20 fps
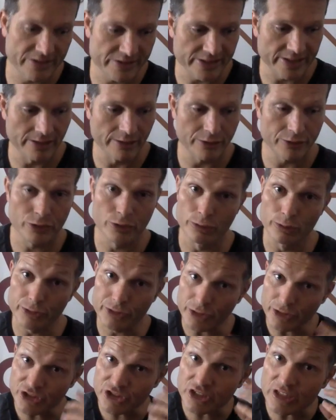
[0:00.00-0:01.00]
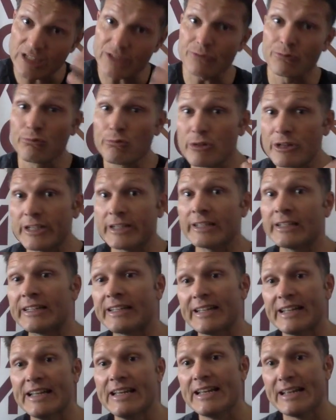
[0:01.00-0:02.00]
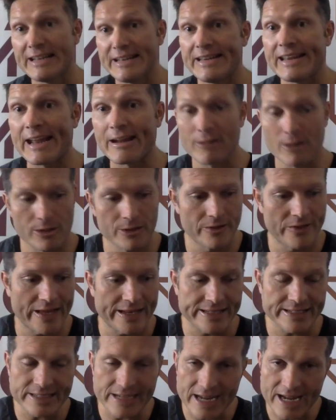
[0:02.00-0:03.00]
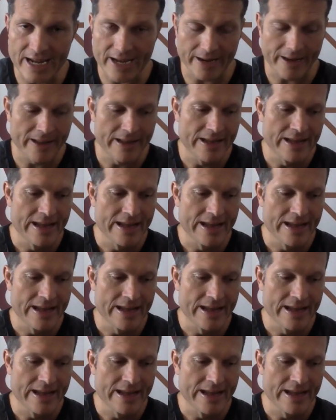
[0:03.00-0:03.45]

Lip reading: to sell it to. So she's really narrowed that down.